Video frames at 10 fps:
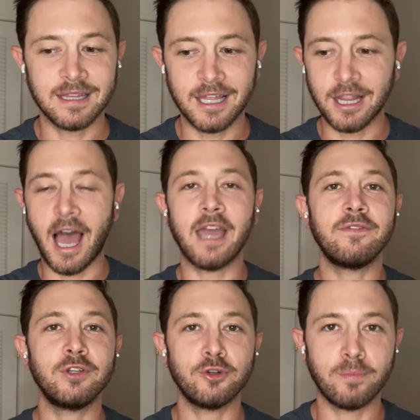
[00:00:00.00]
alive
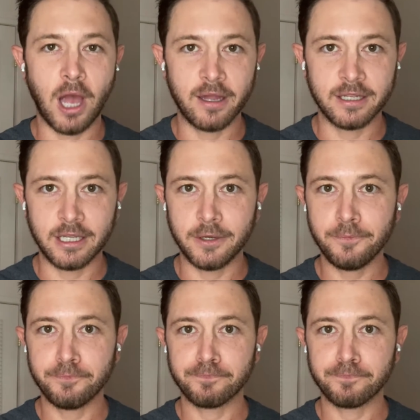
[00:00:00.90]
in your body,